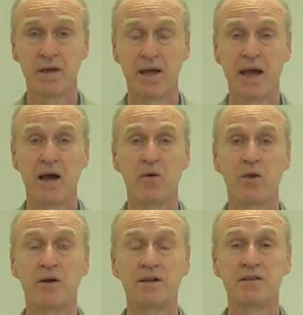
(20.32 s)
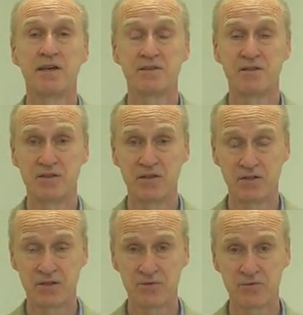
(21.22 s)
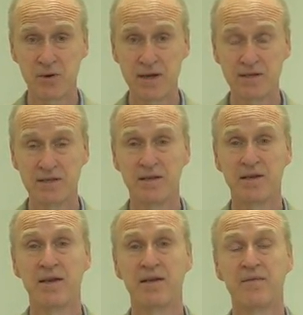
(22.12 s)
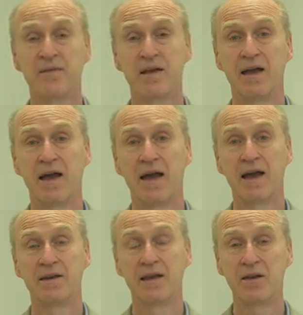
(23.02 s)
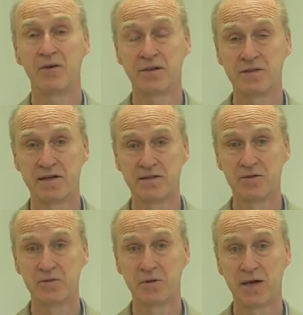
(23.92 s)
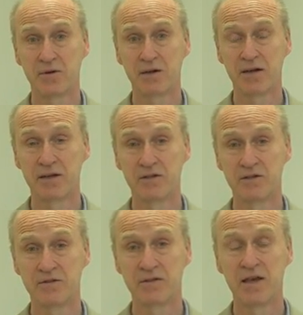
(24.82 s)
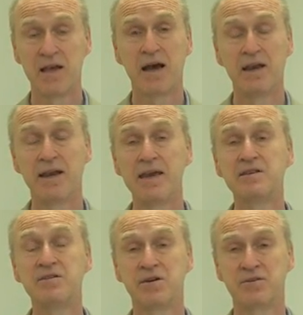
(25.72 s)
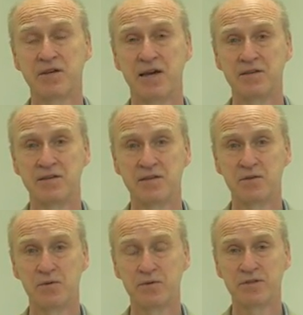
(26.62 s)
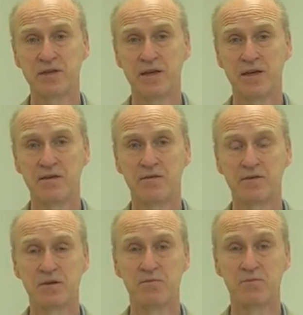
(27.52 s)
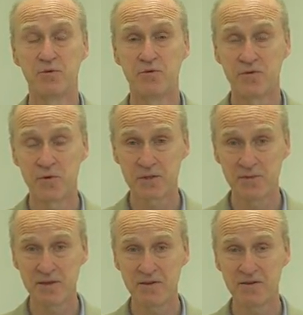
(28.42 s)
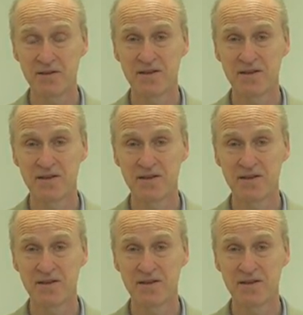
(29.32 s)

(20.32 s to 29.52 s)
how long it takes to search through it, and how long it takes to do calculations. And in each of those cases, we'll see there's a brute force method